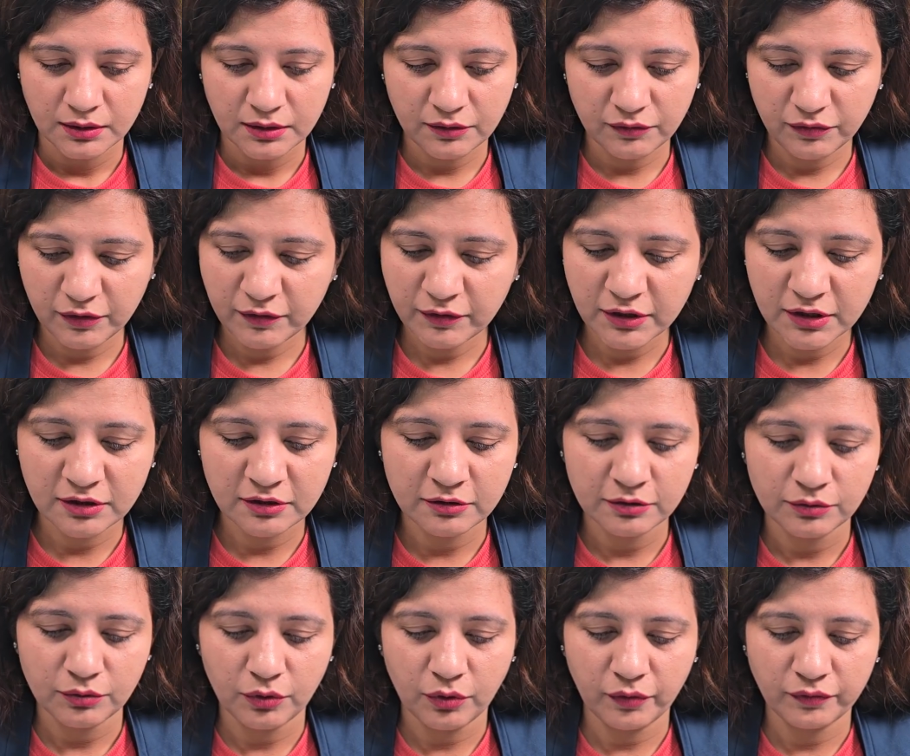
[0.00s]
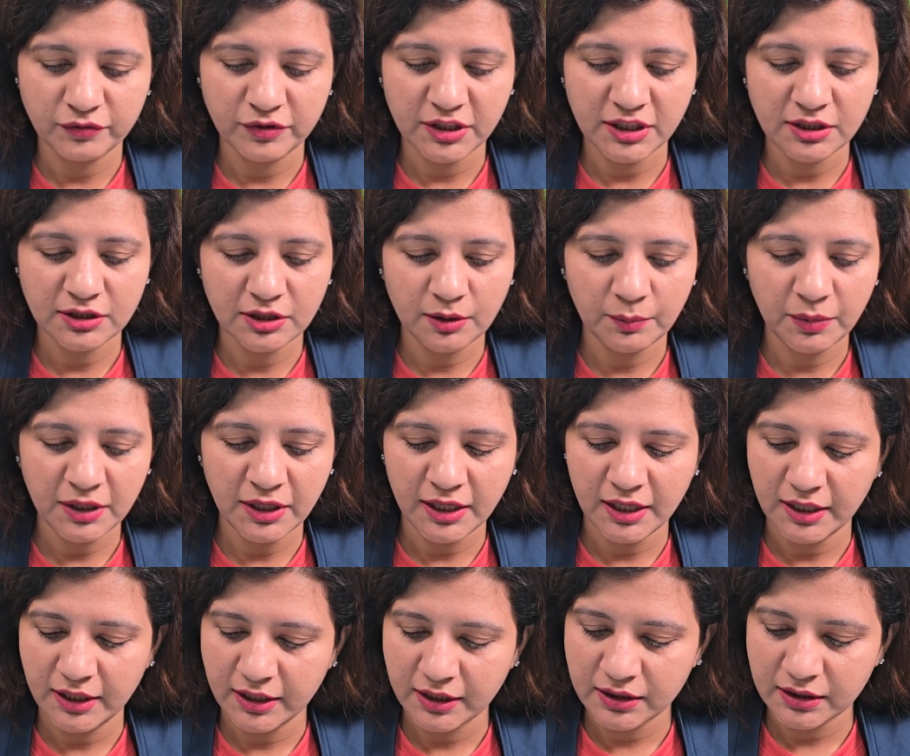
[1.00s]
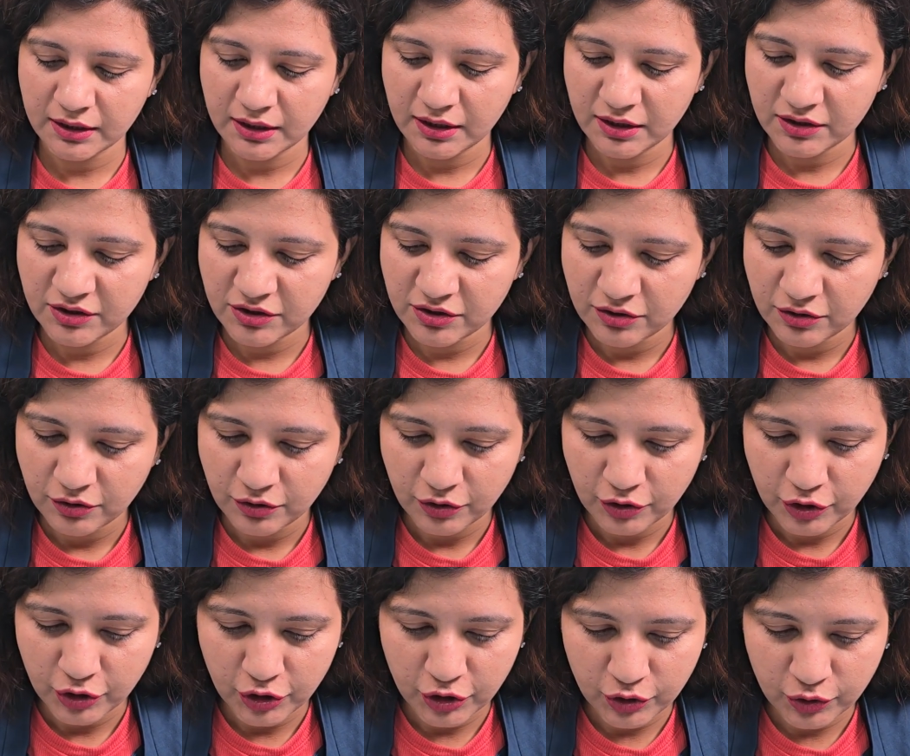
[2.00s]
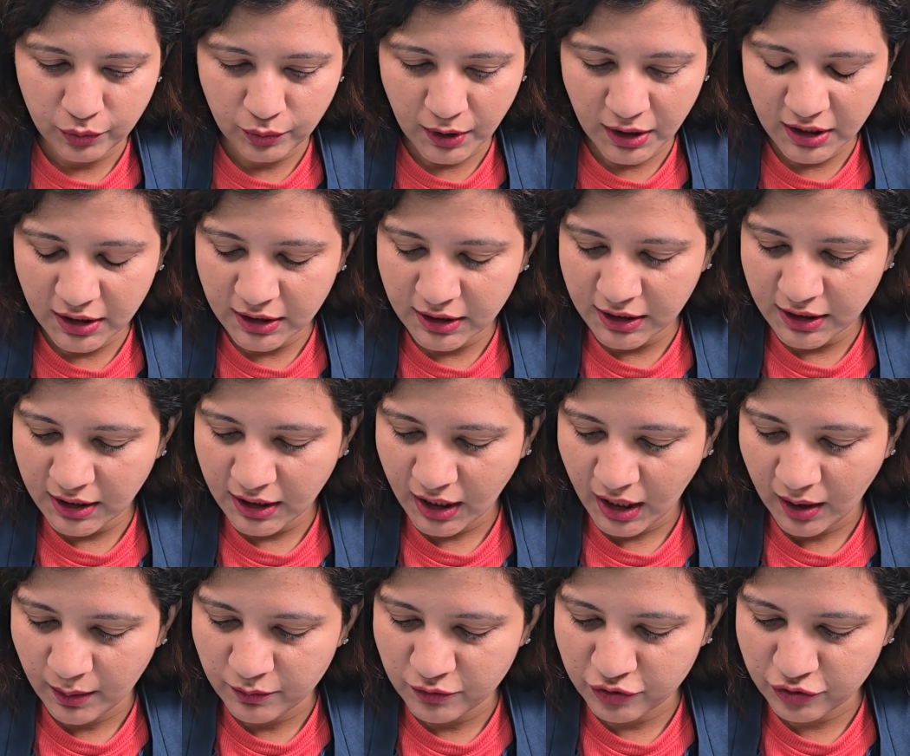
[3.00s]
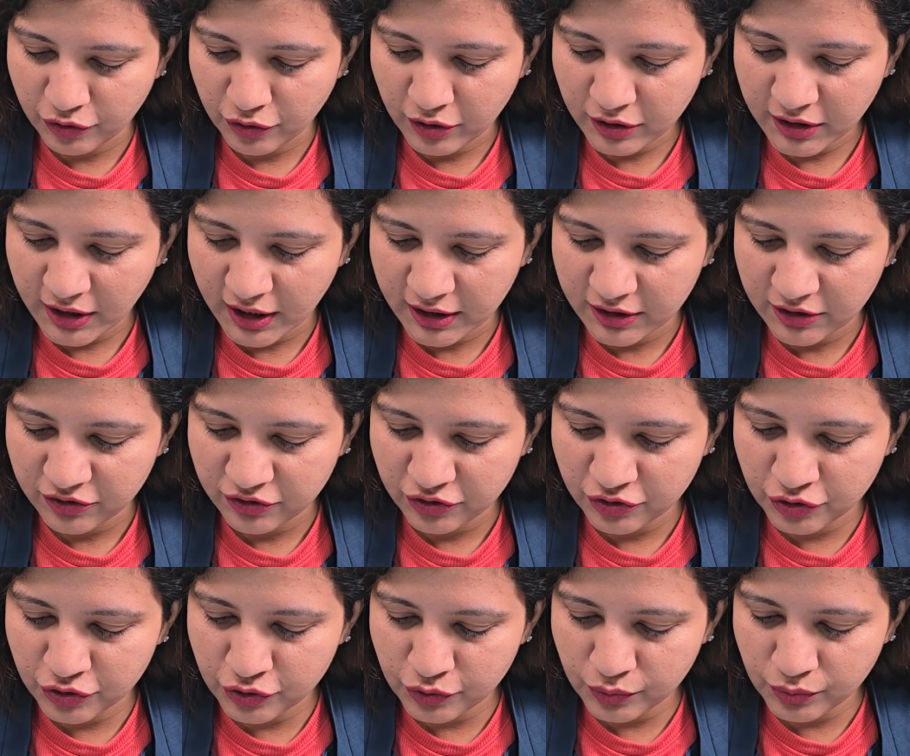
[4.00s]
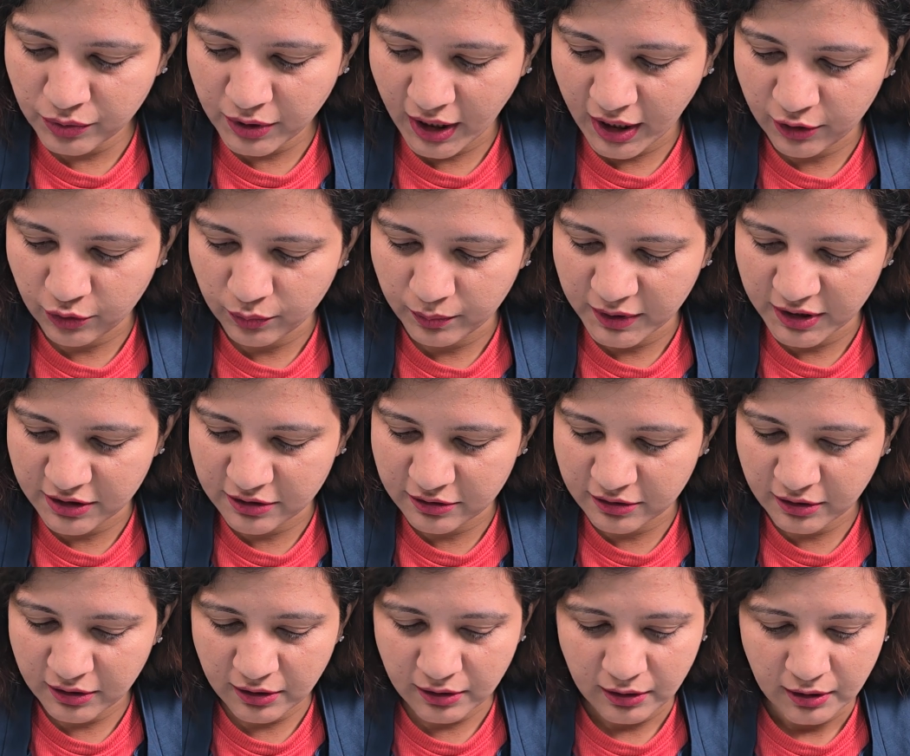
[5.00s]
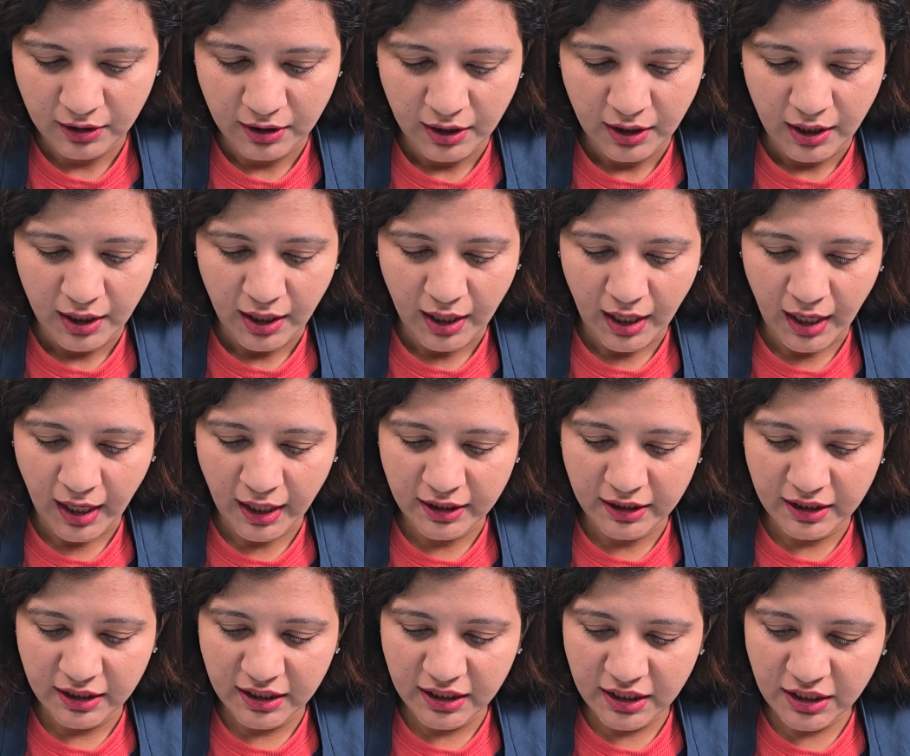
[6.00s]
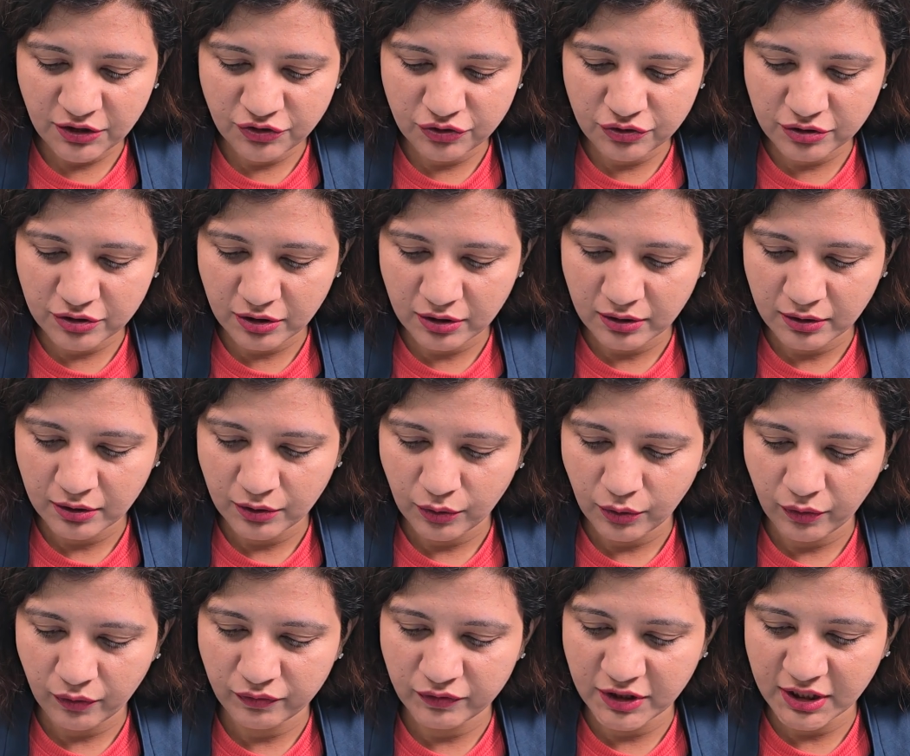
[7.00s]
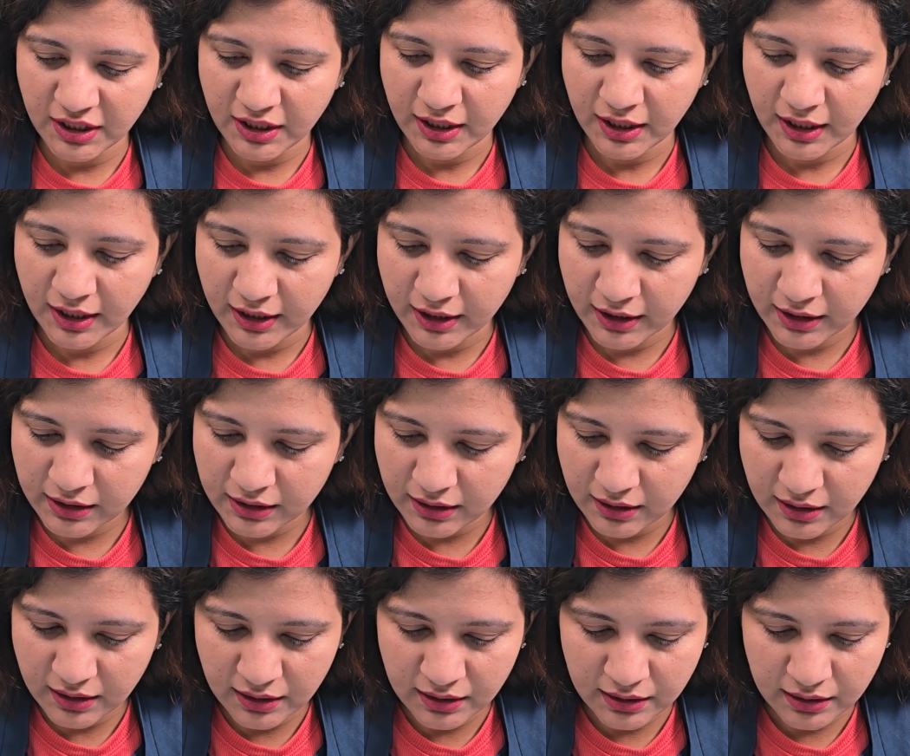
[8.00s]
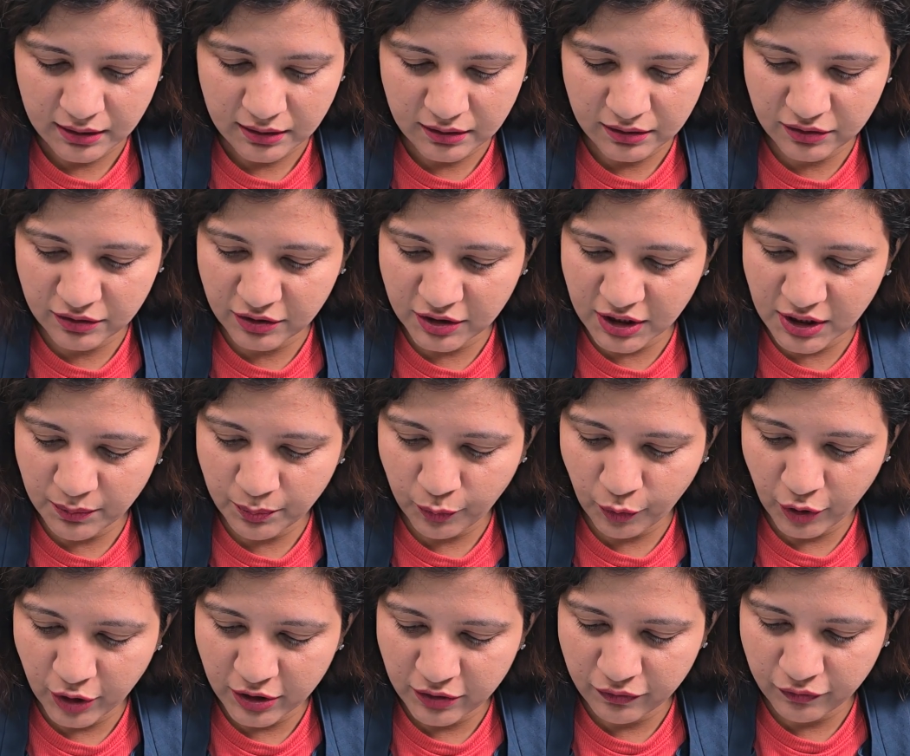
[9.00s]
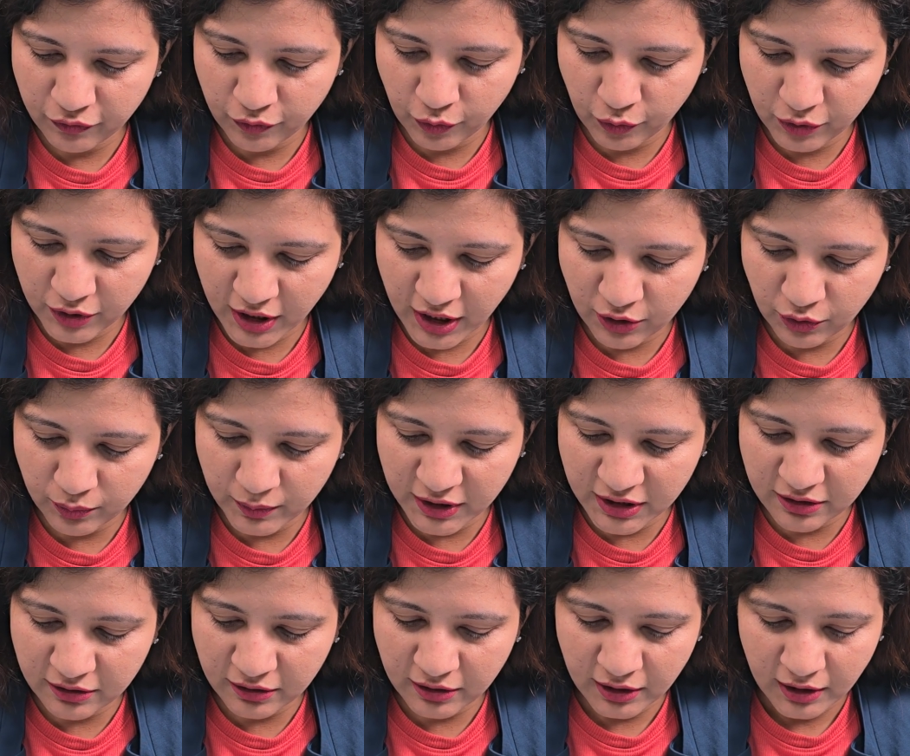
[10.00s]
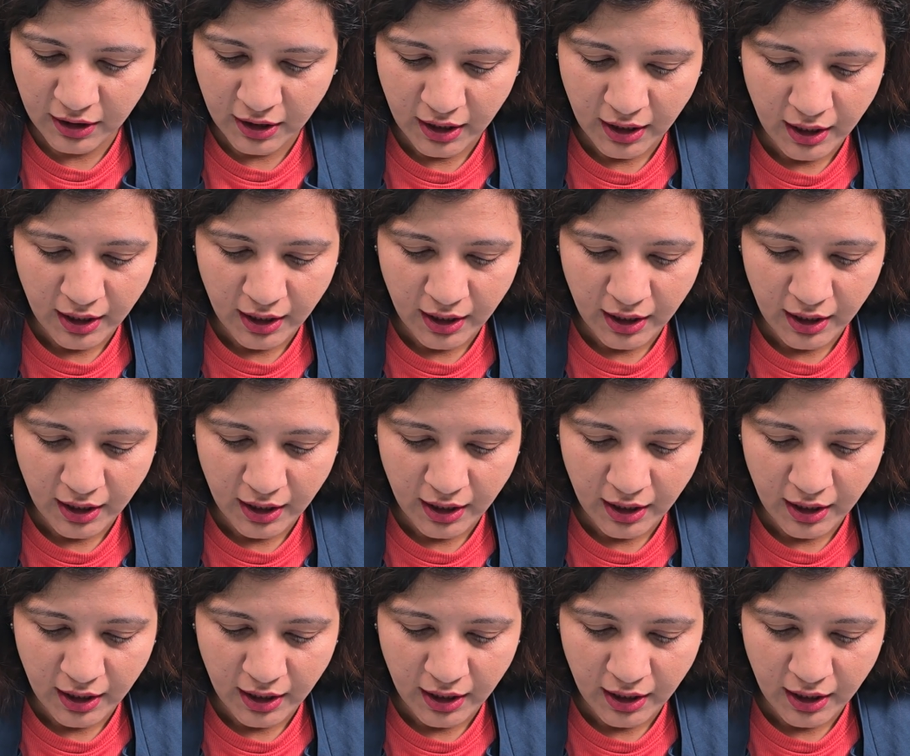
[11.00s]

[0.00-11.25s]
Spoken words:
The width of the double helix is 20 angstrom, that is 2 nanometer, and each turn of the helix is 3.4 nanometer